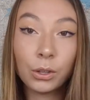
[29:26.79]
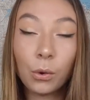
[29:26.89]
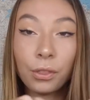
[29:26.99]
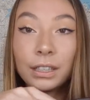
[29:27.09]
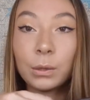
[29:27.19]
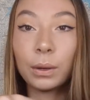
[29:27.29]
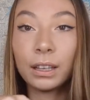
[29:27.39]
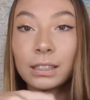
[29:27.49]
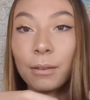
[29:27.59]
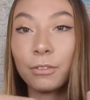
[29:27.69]
the authentic one,
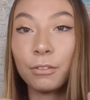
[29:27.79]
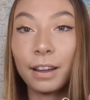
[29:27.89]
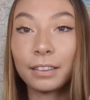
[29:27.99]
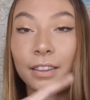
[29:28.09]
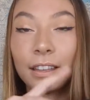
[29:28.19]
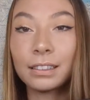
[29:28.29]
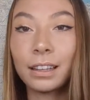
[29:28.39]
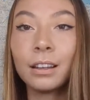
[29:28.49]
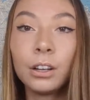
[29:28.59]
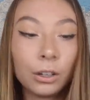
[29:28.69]
except for the fact that there's like